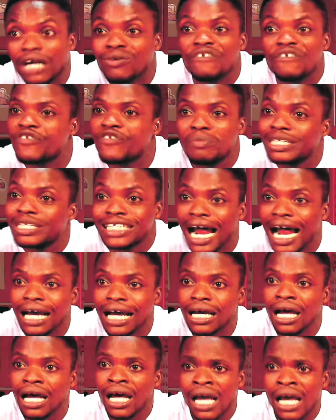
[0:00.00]
referee me na
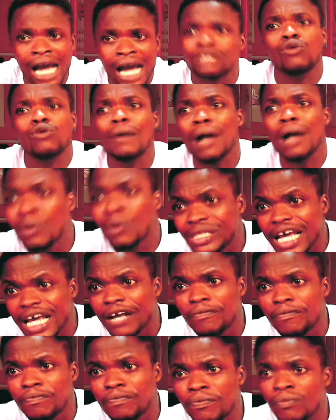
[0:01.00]
e tu kwam na wuti
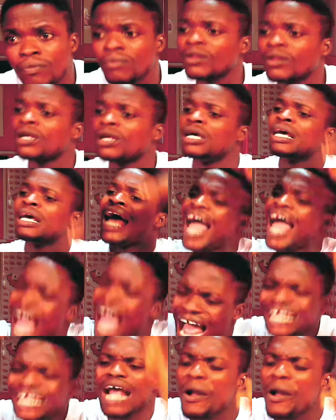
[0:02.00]
eh